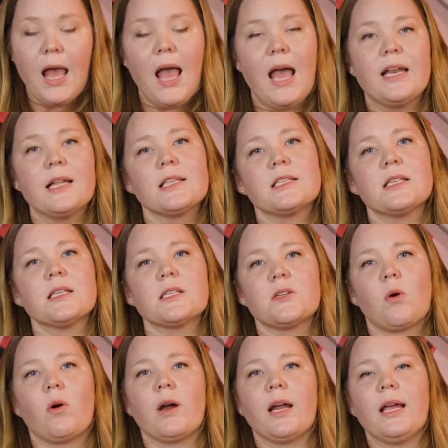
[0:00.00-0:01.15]
and it's the
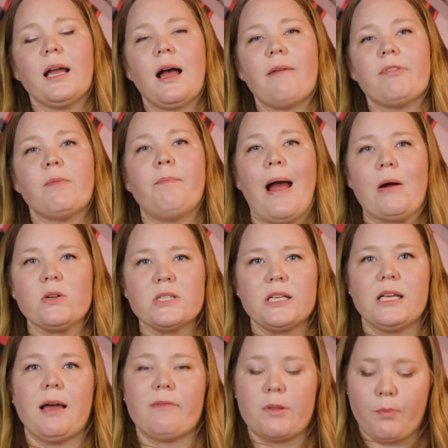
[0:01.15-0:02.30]
story of the
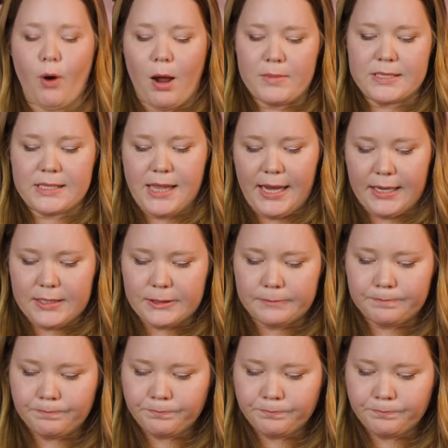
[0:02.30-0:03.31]
bounty of the promised land.